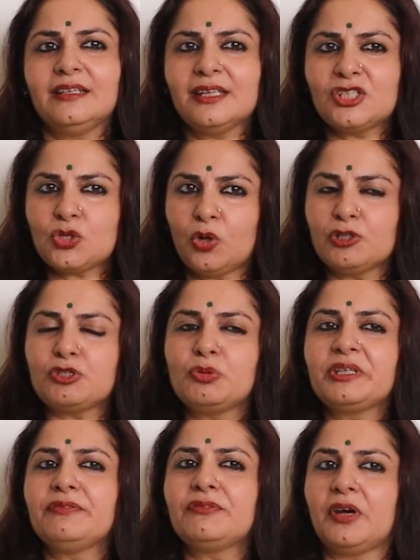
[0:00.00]
let's
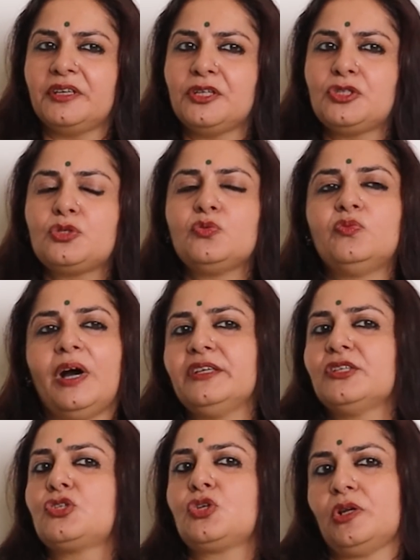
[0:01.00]
also give credit to
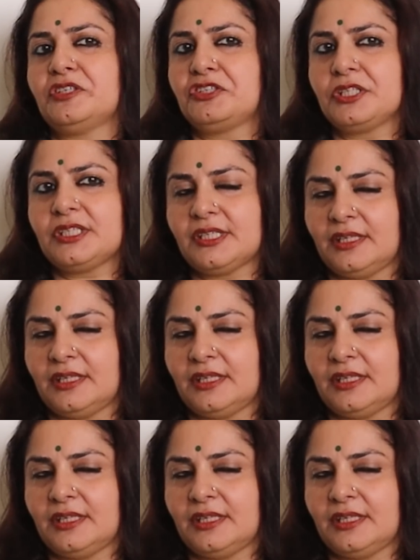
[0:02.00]
why astrologers